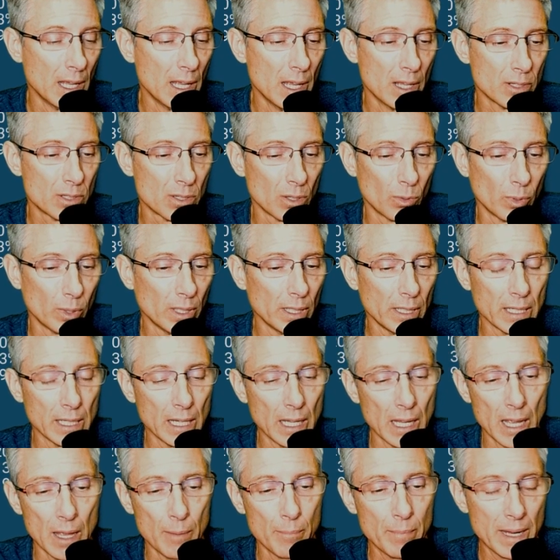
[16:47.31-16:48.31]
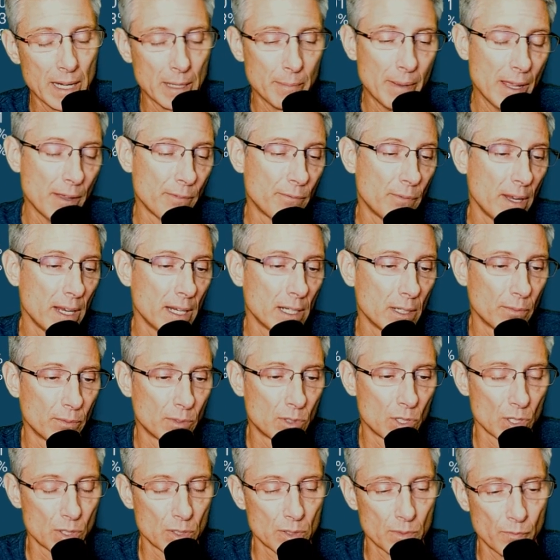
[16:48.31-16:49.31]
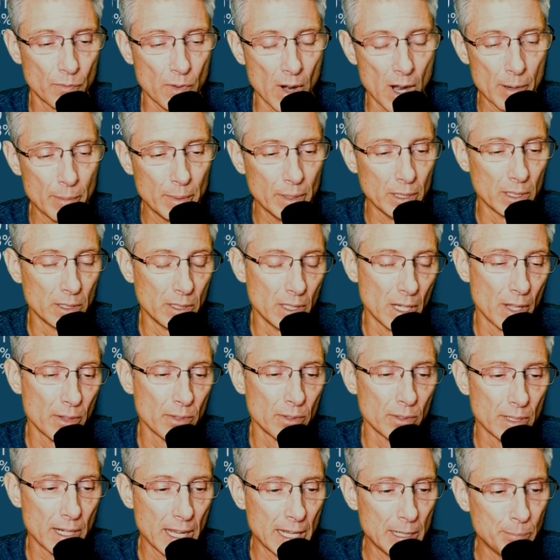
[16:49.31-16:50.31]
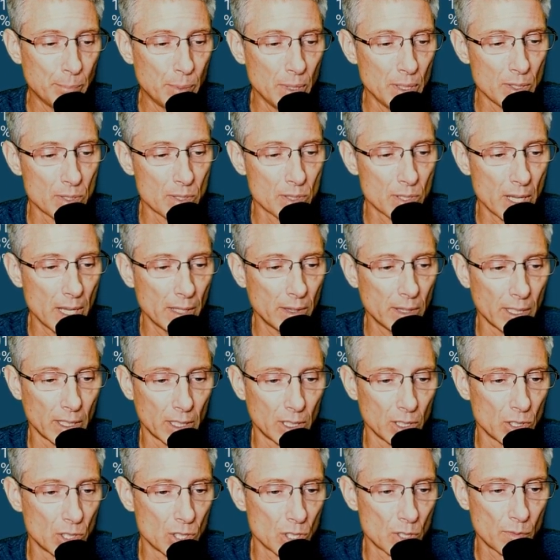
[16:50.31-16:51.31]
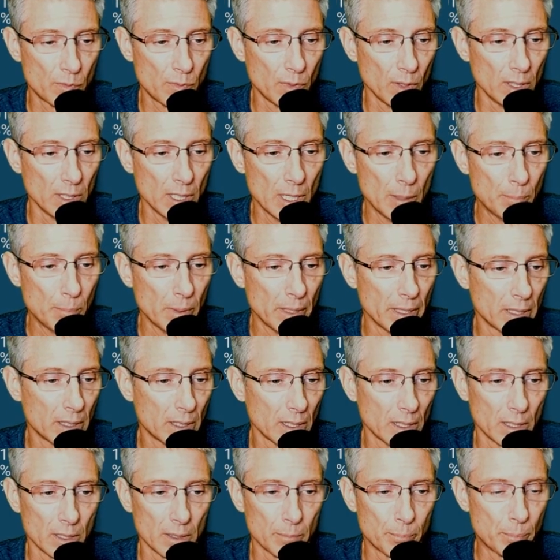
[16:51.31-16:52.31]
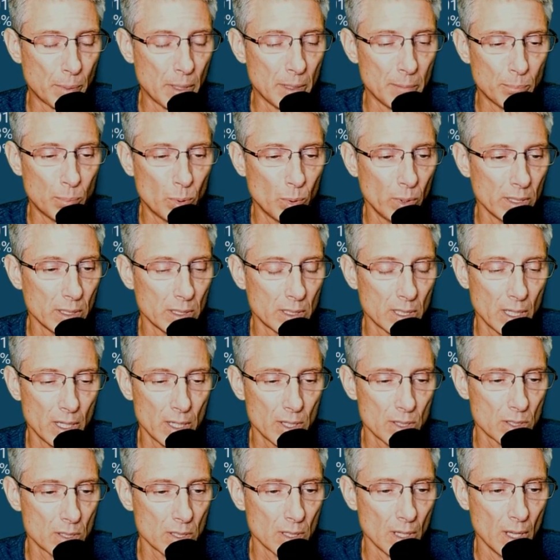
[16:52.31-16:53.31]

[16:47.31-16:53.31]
So really, man, am I a fan of just farming another 9-piece set that could just fill up like Pinpoint does?